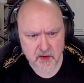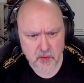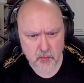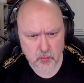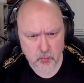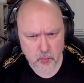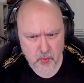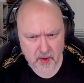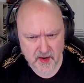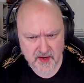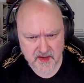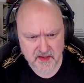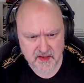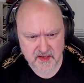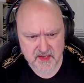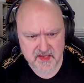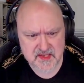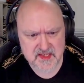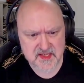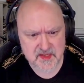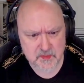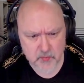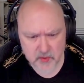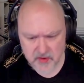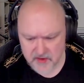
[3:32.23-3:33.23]
1
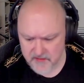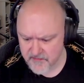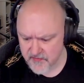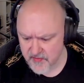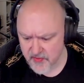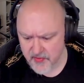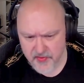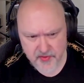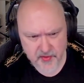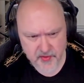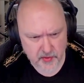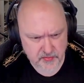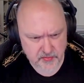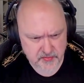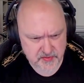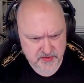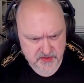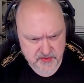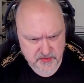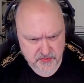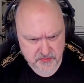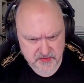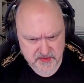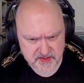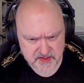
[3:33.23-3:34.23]
is in one of those
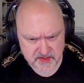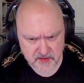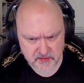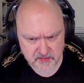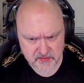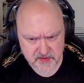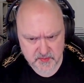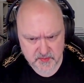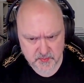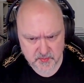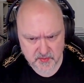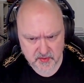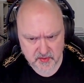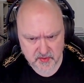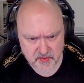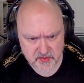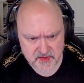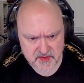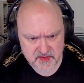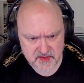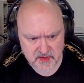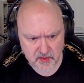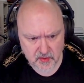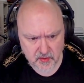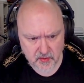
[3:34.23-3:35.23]
two cells
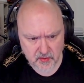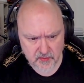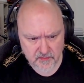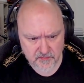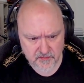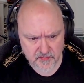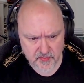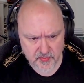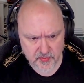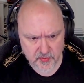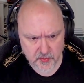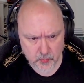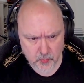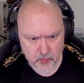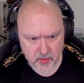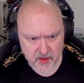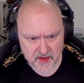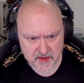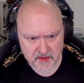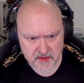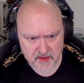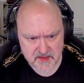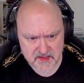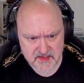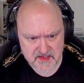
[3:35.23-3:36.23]
because of the
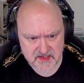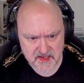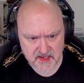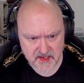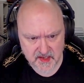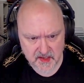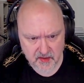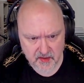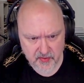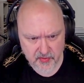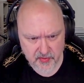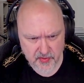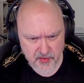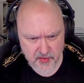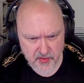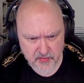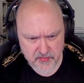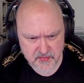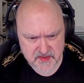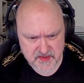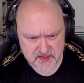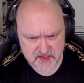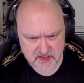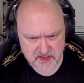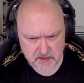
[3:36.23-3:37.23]
1 seeing
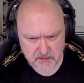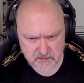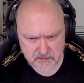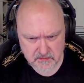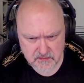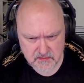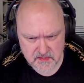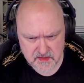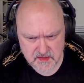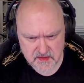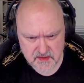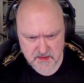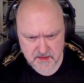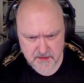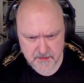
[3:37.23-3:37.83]
those cells.